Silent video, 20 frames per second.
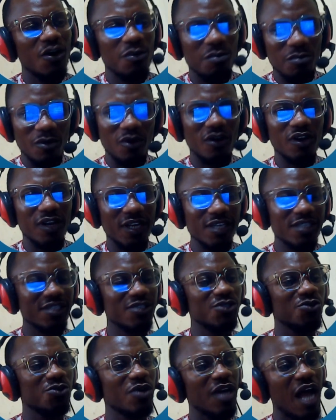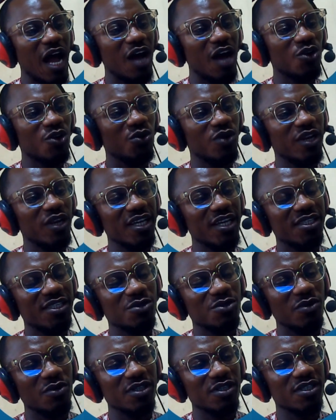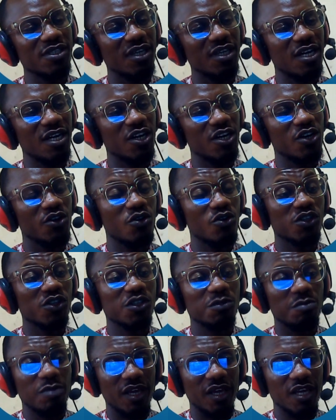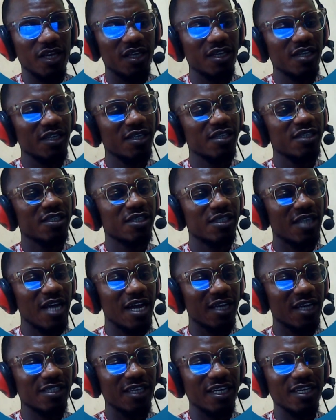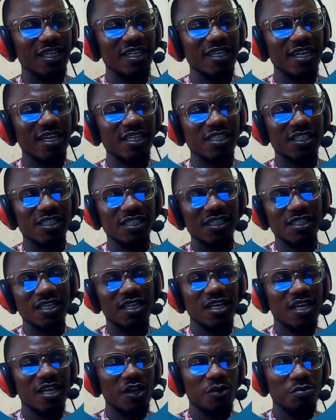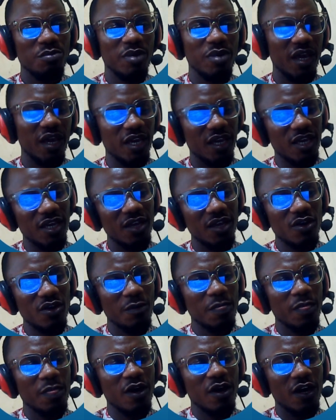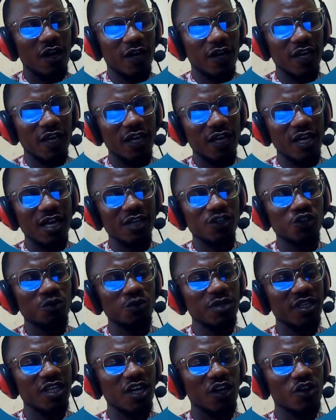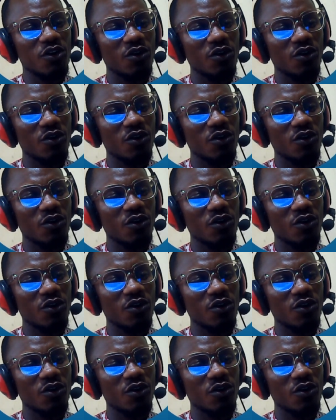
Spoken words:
more or less to calculate what gross pay, tax, and the net pay. Okay, assuming the